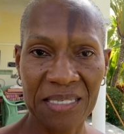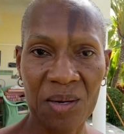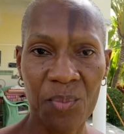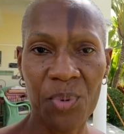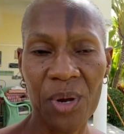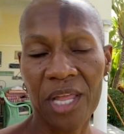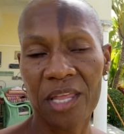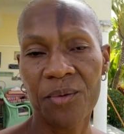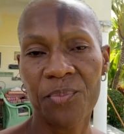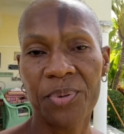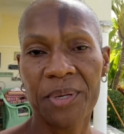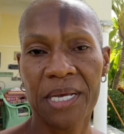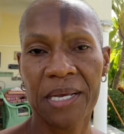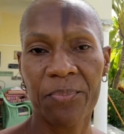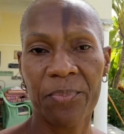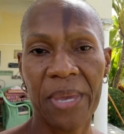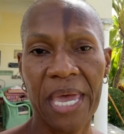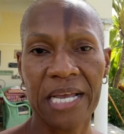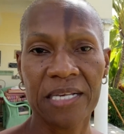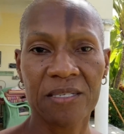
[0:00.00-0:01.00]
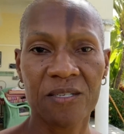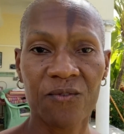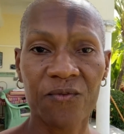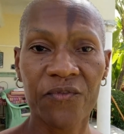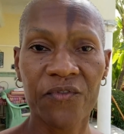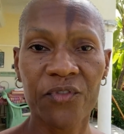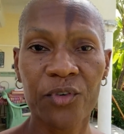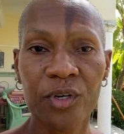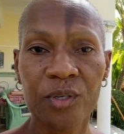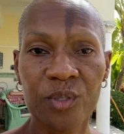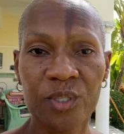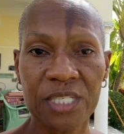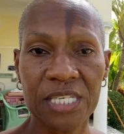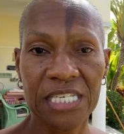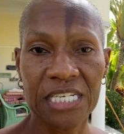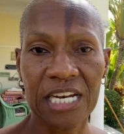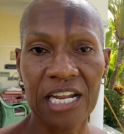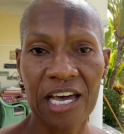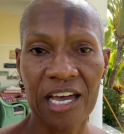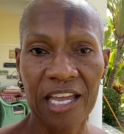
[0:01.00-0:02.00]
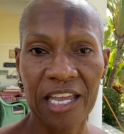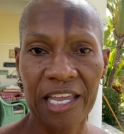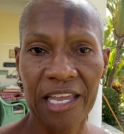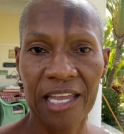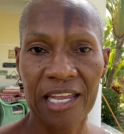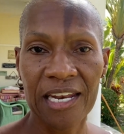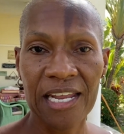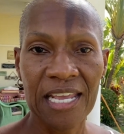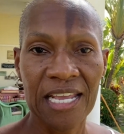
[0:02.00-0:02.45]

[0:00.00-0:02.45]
I'll probably pack some fruit tonight,